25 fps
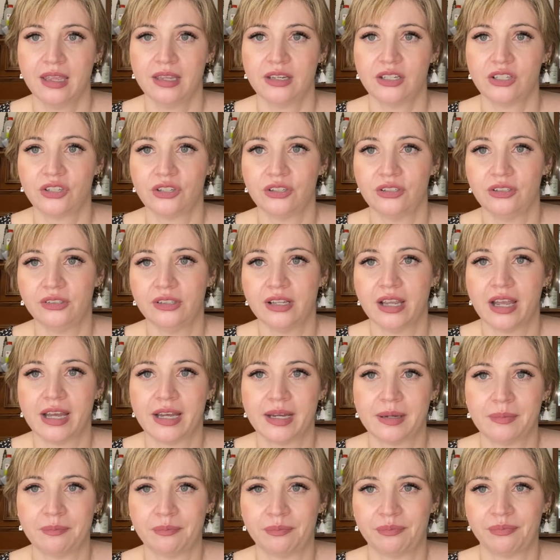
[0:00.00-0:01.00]
to
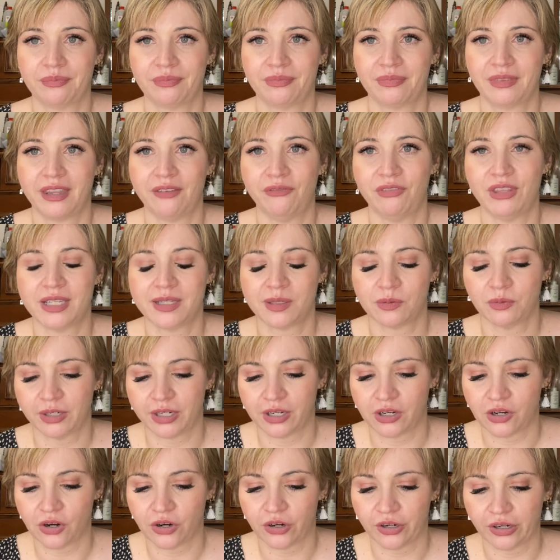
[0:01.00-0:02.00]
give this one
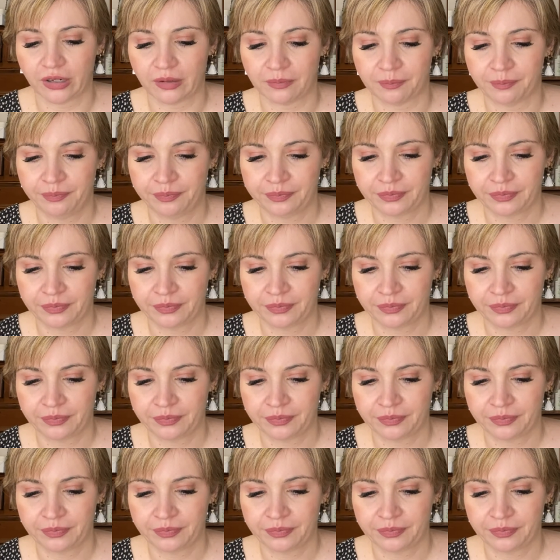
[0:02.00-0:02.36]
a go.